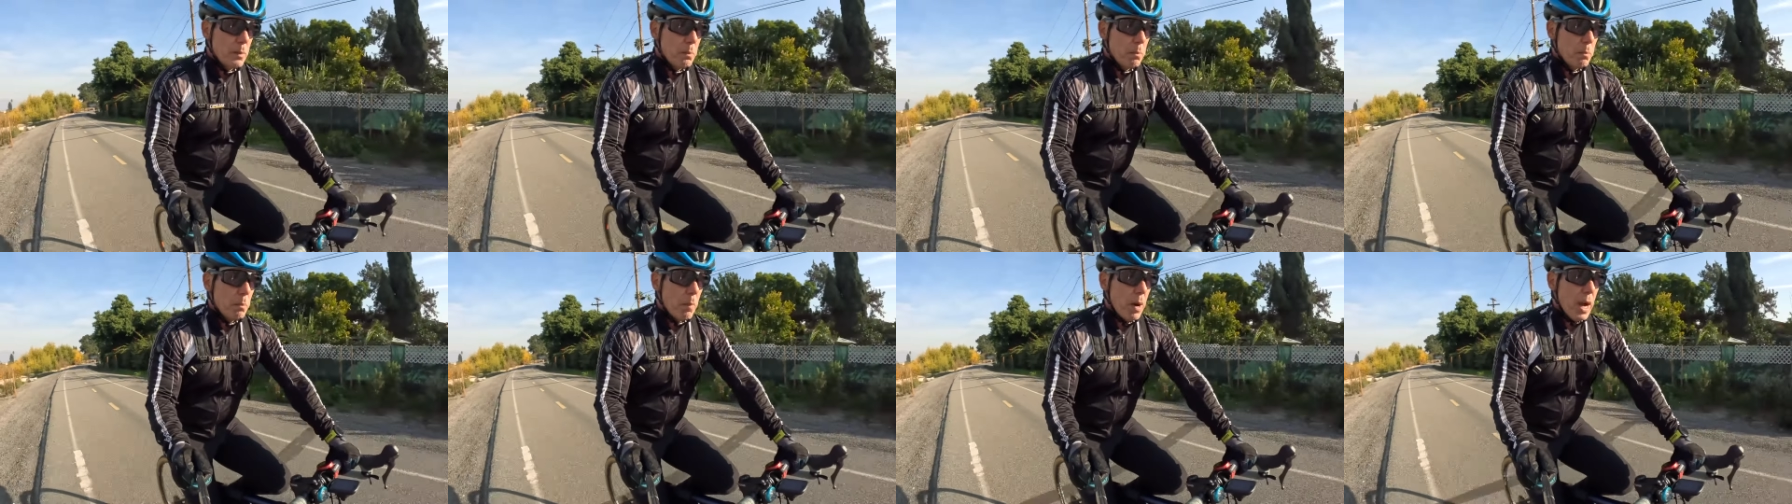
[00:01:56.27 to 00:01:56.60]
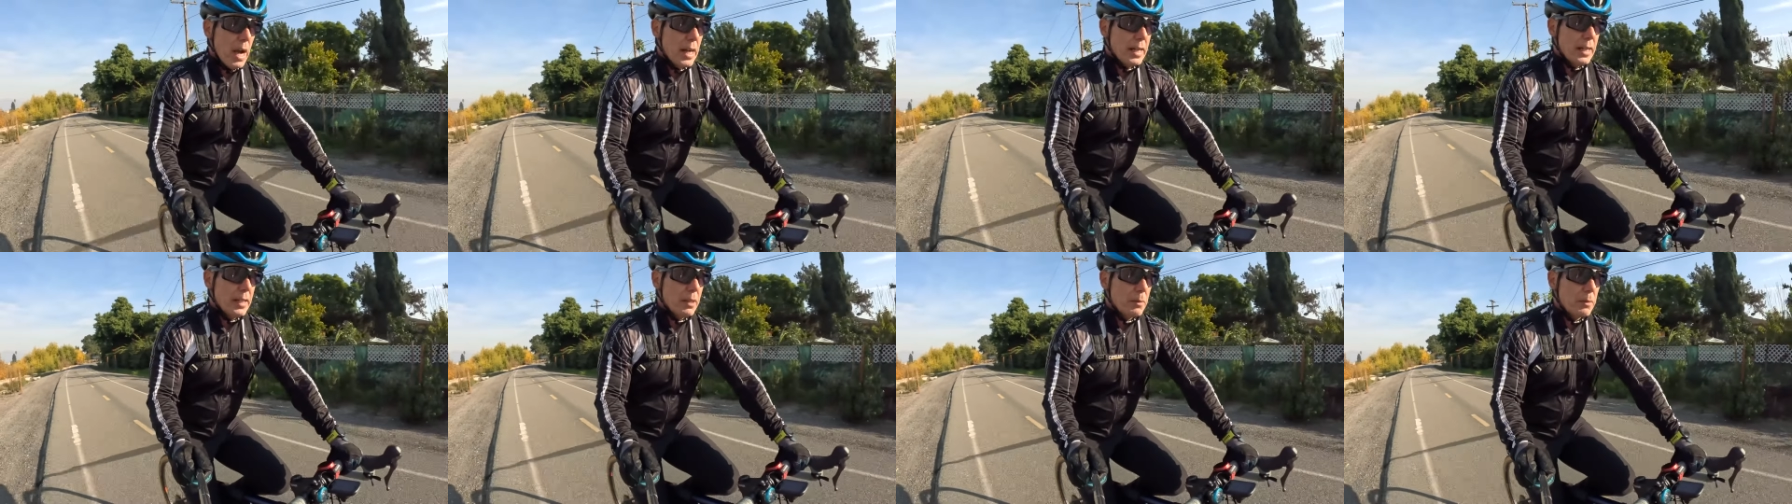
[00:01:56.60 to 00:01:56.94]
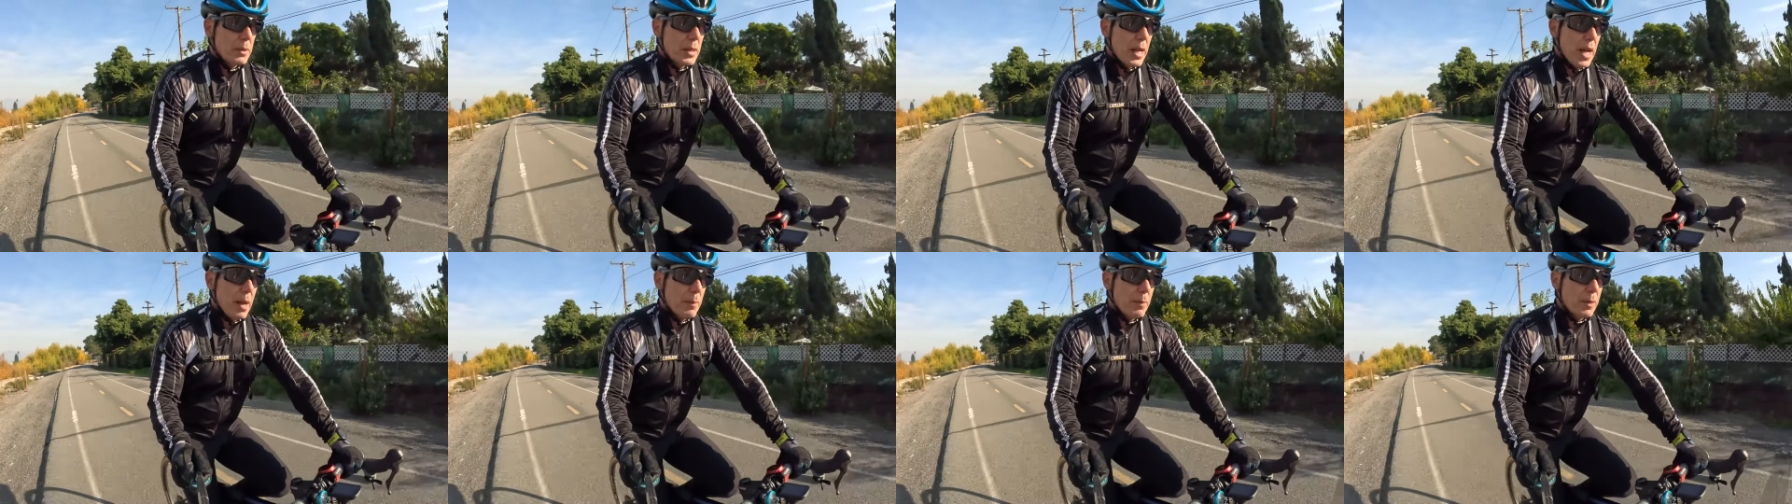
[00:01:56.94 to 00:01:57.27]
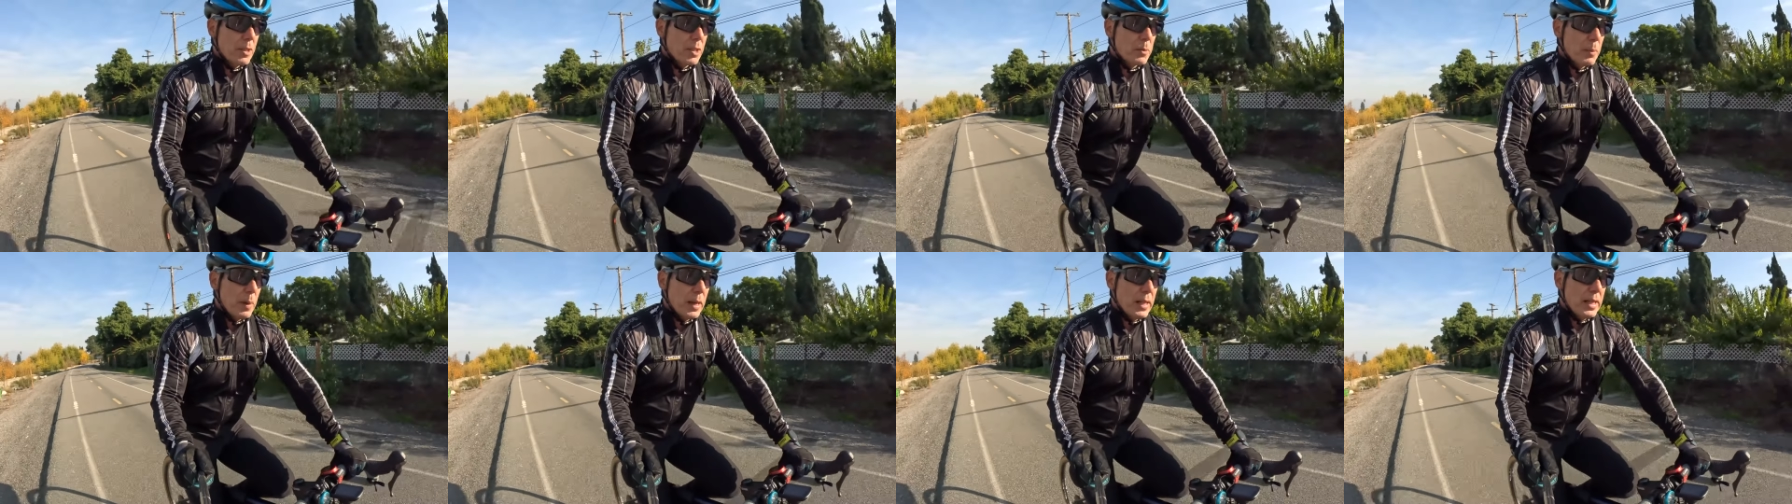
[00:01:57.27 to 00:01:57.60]
Might it
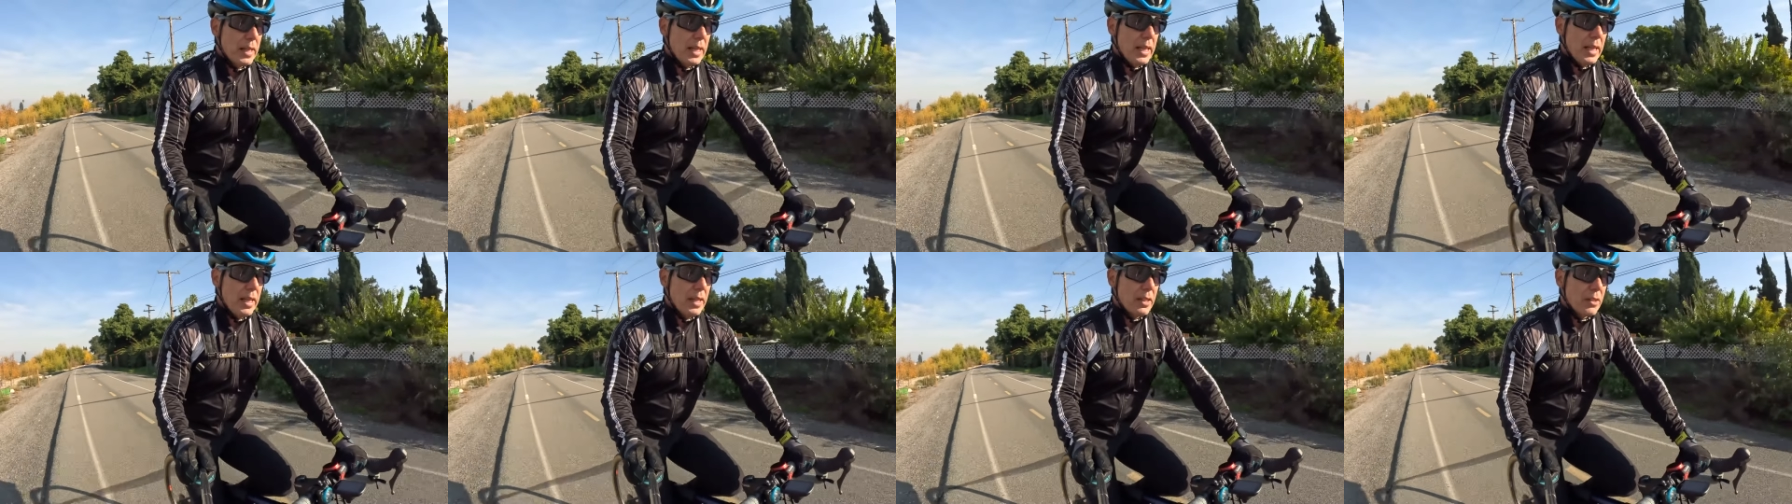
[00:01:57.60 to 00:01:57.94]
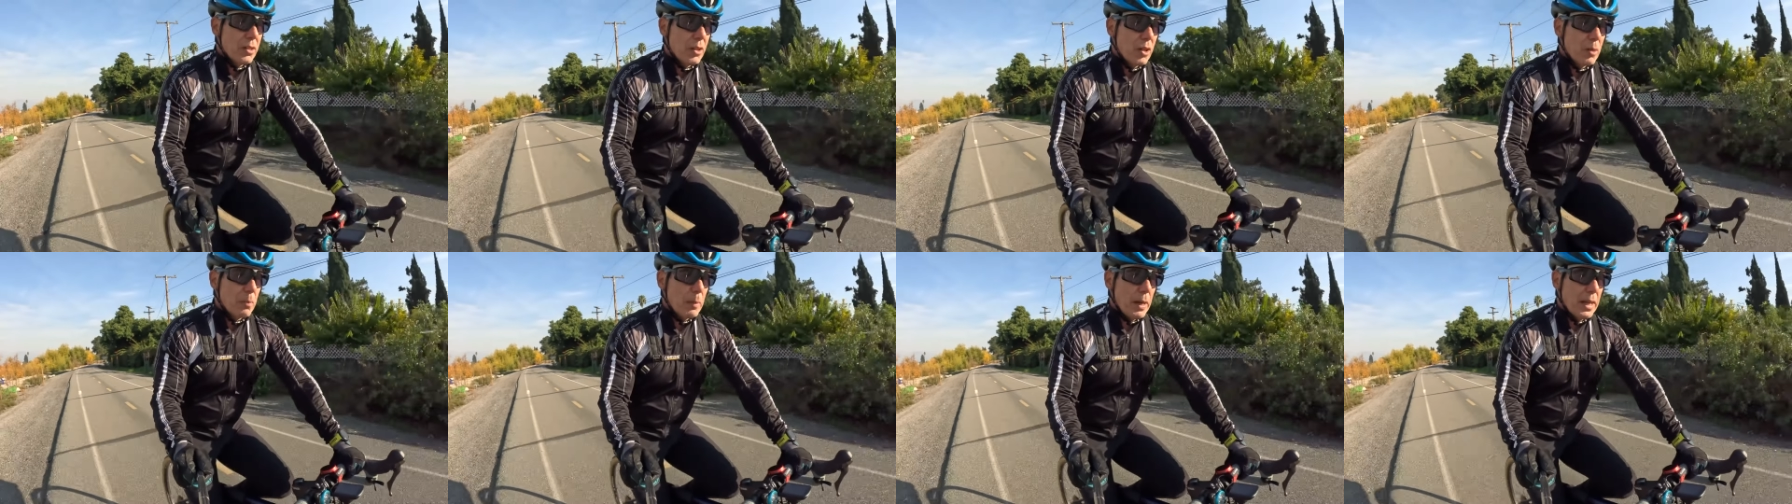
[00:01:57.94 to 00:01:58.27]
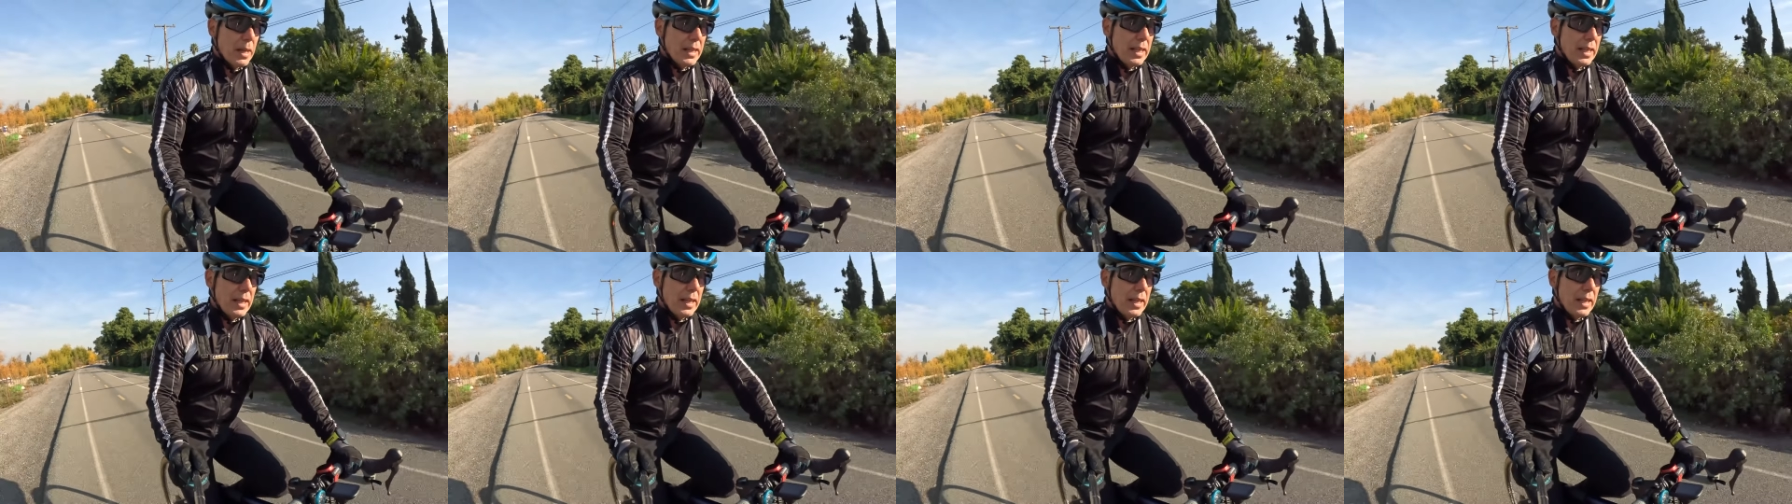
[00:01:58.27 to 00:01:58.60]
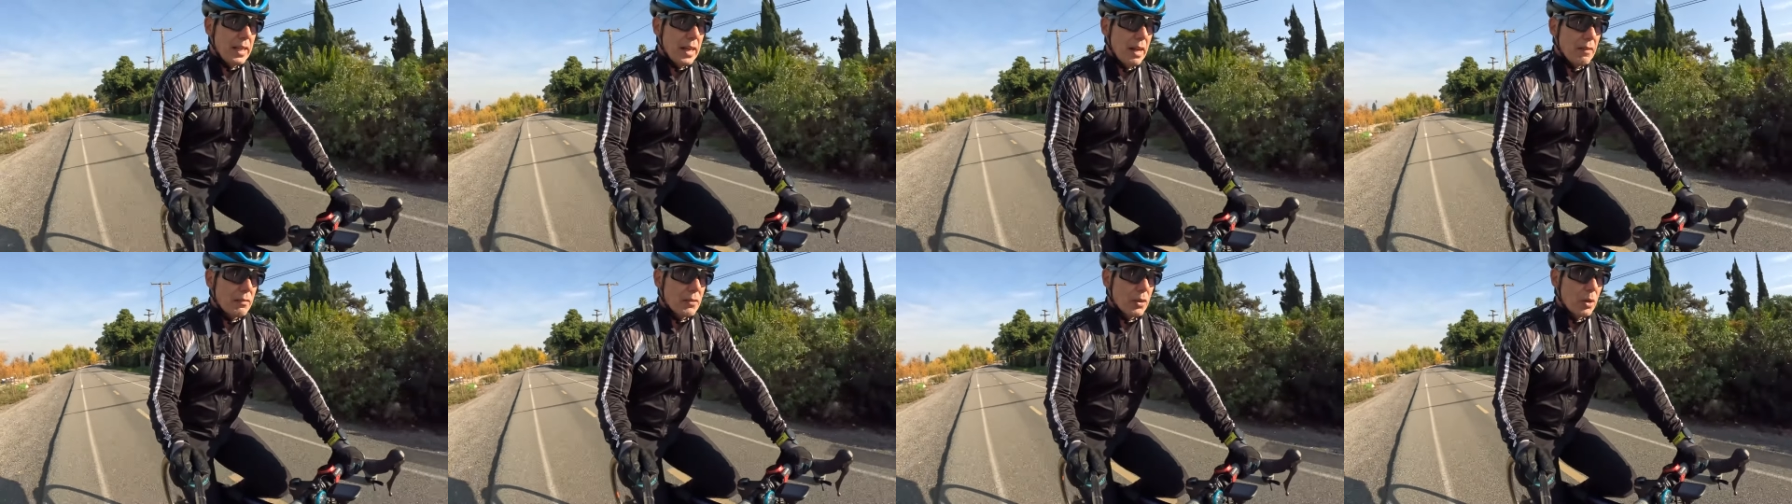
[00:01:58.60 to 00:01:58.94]
damage my knee and hurt my knee
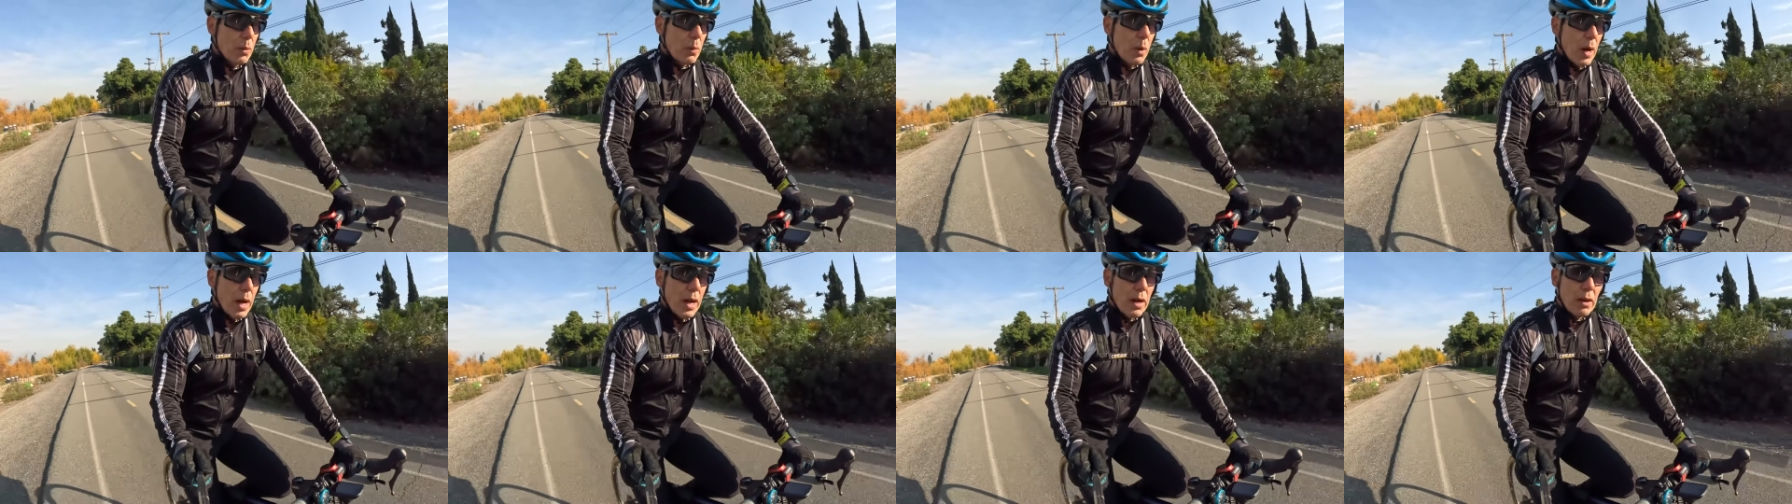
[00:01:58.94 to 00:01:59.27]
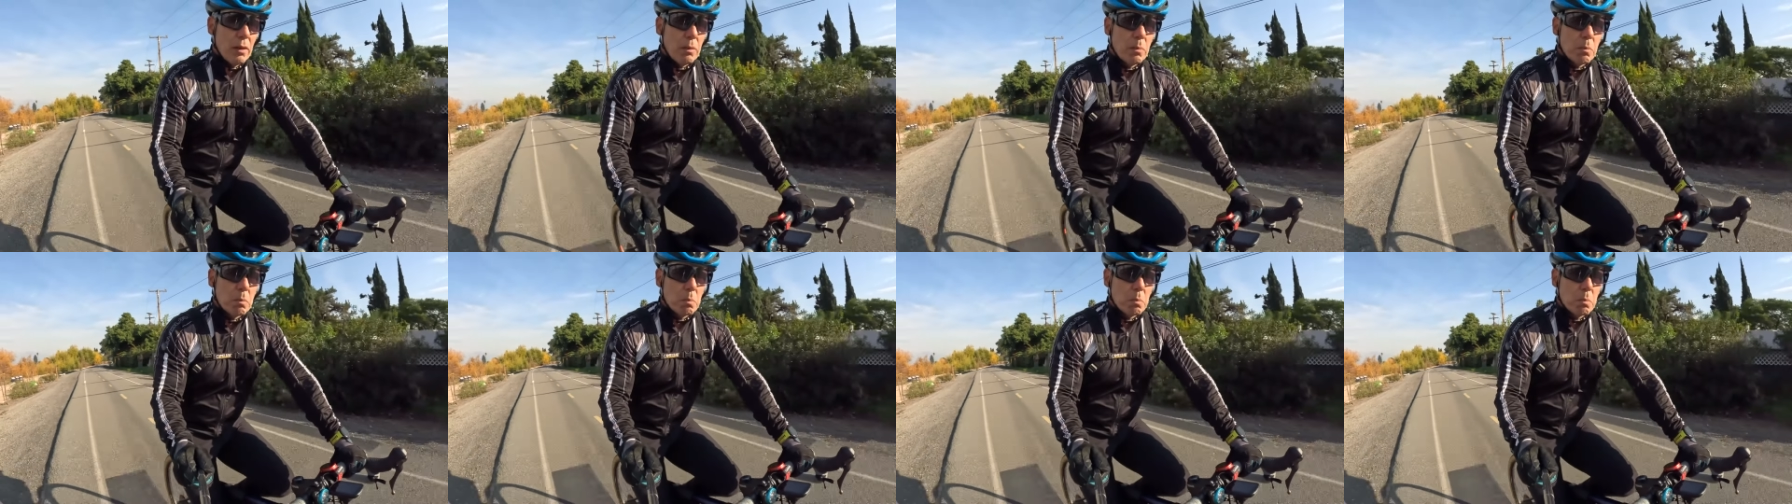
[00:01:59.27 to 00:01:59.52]
after a while?